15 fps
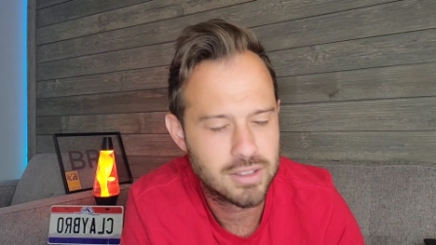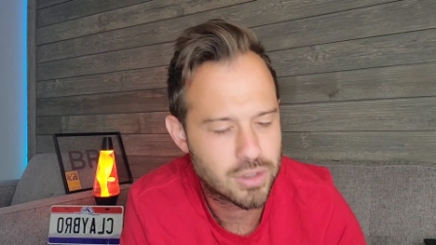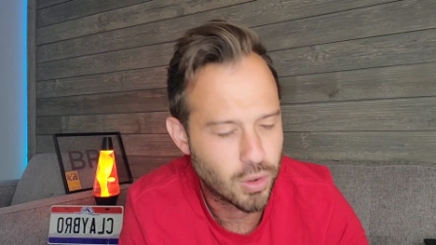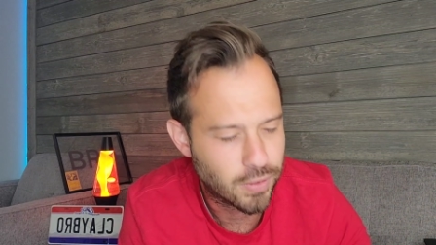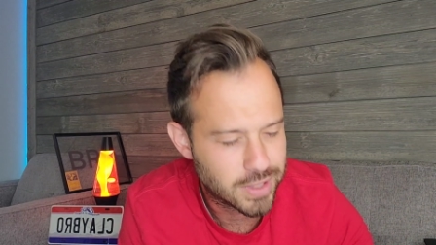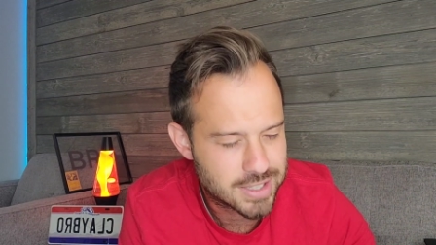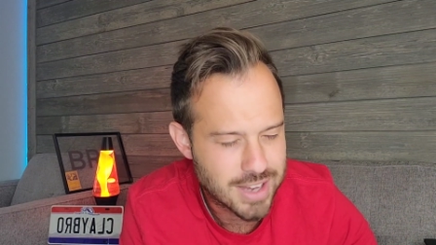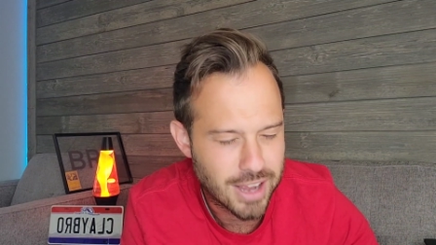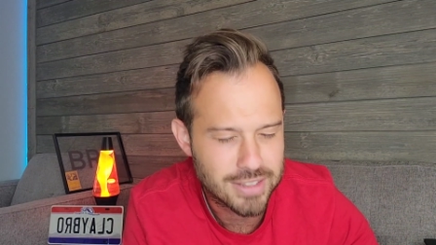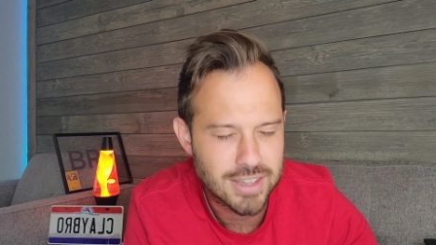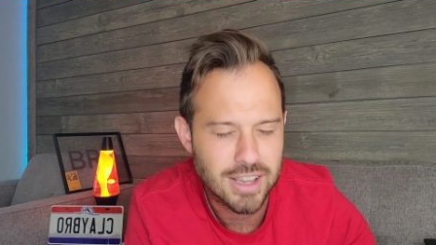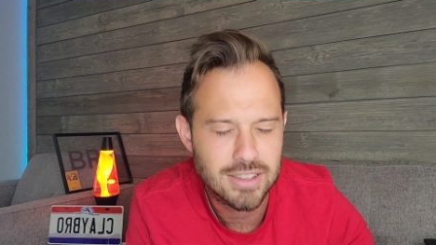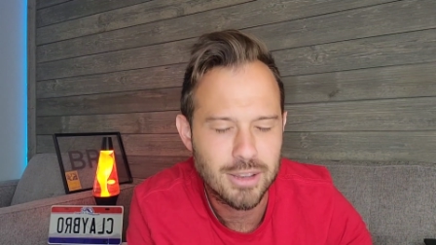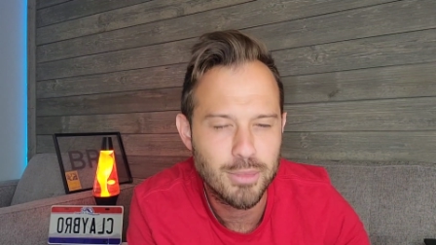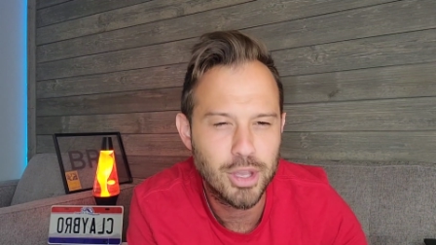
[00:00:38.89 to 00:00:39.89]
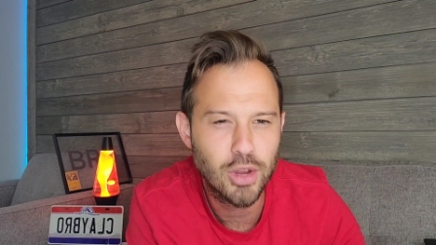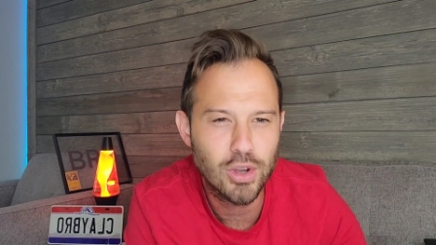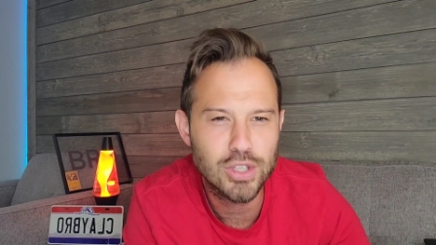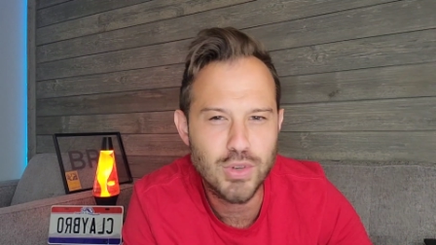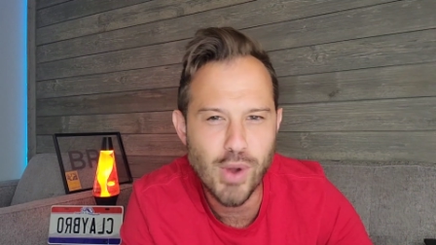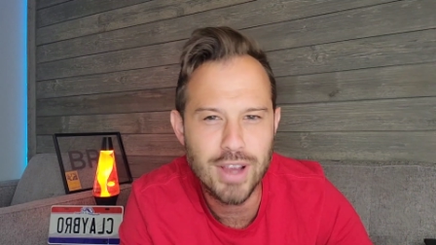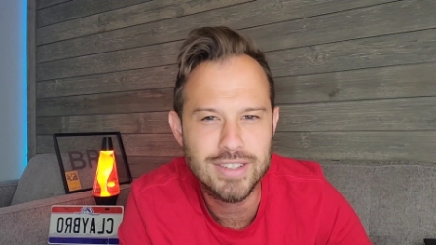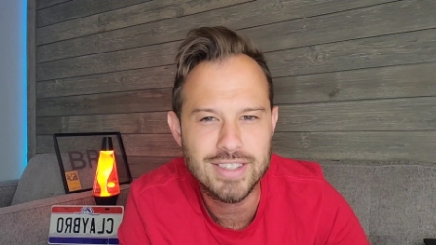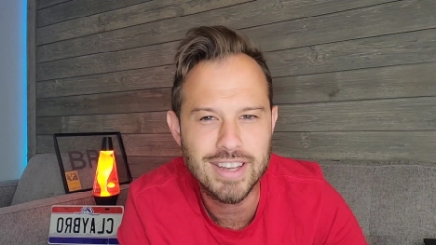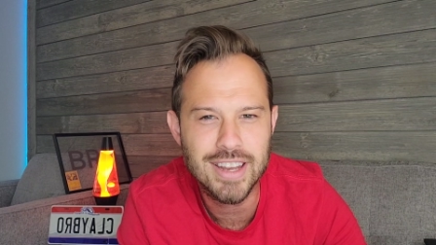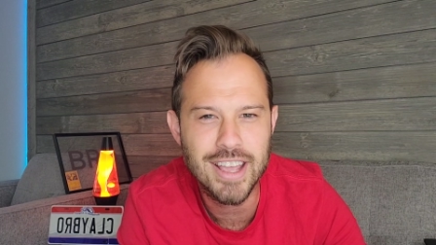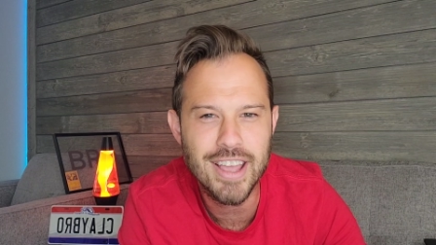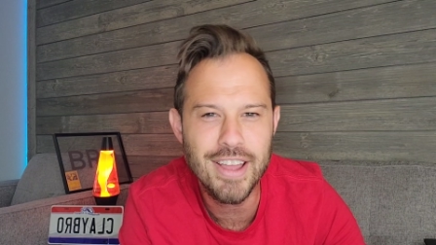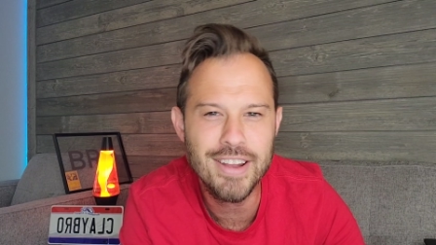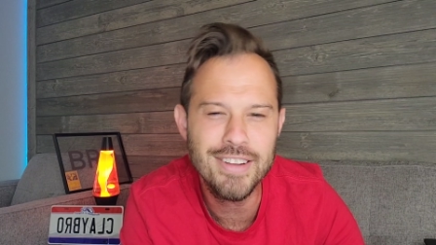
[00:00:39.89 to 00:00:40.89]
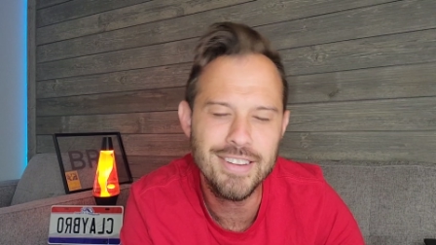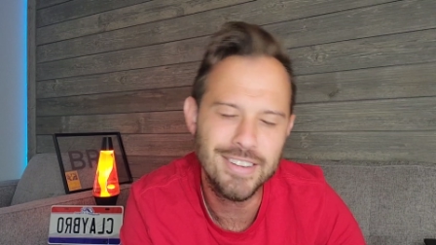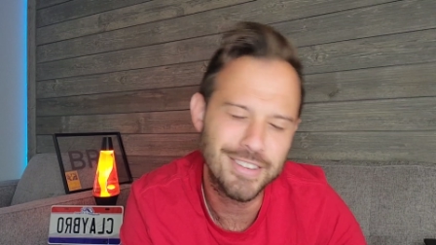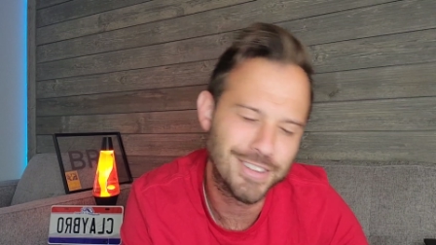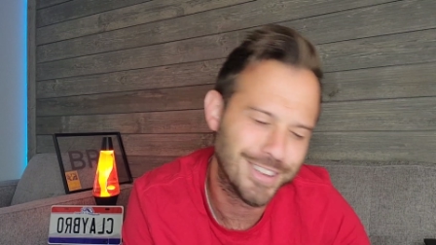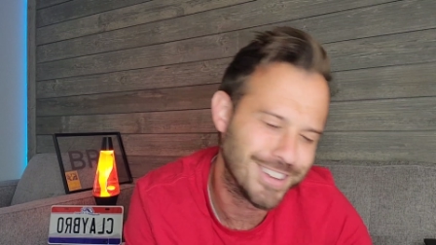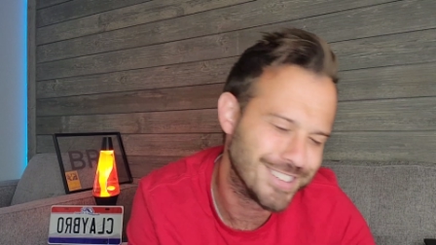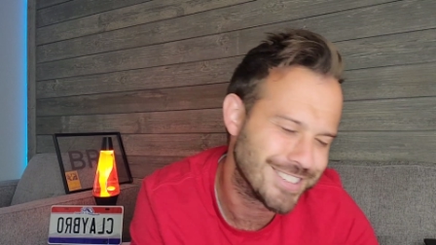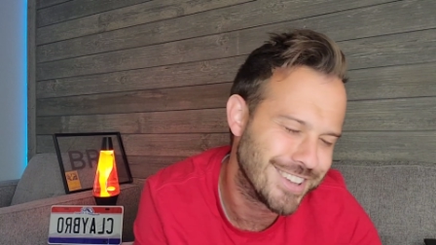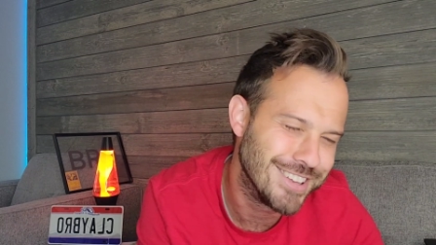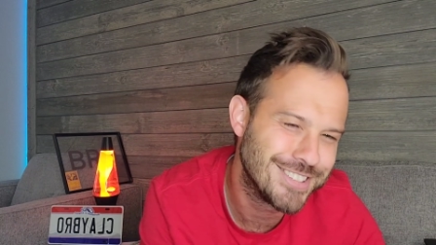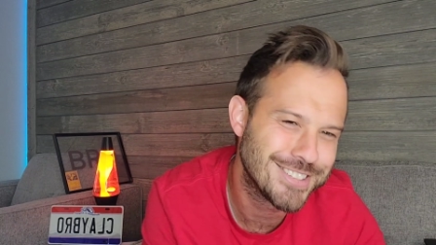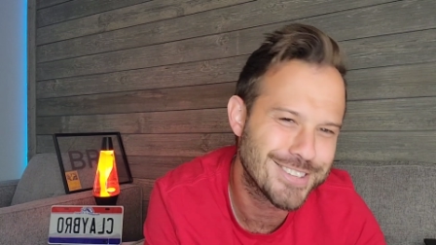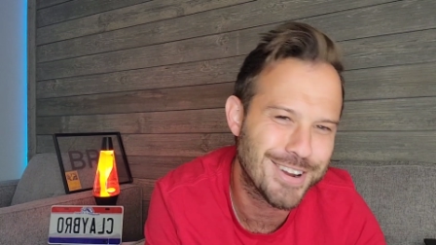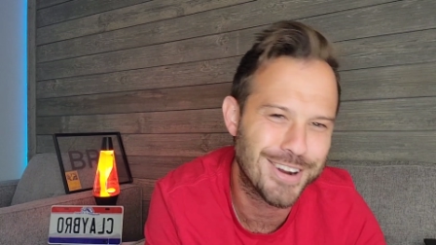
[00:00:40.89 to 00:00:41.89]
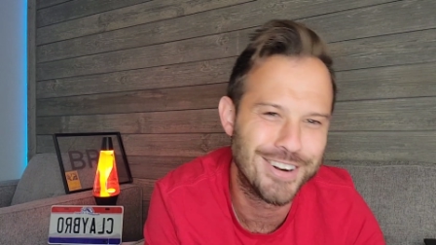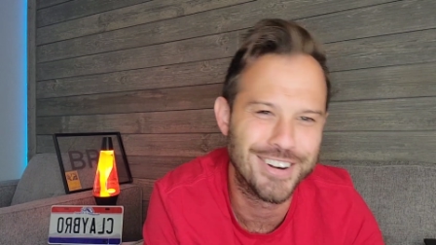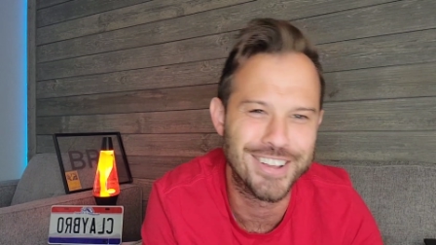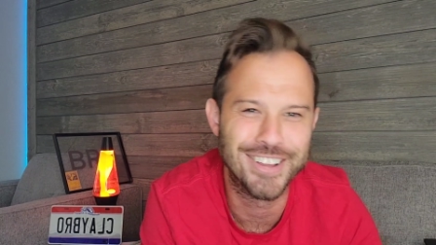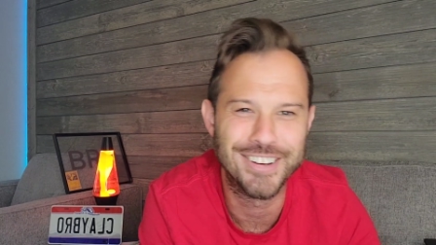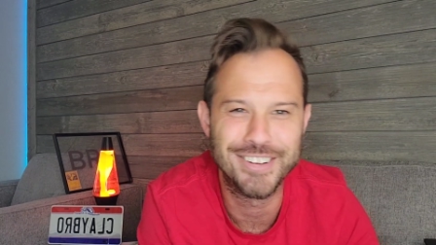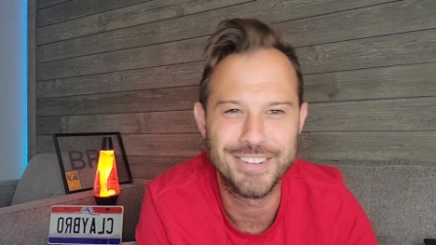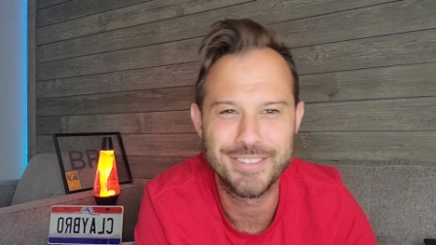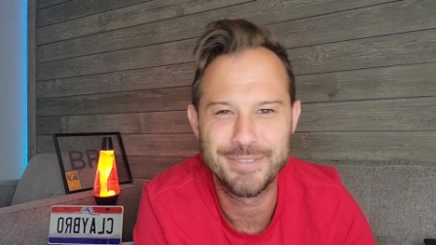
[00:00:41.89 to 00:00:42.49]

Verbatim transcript: So if it sounds like something you're interested in, let's get started.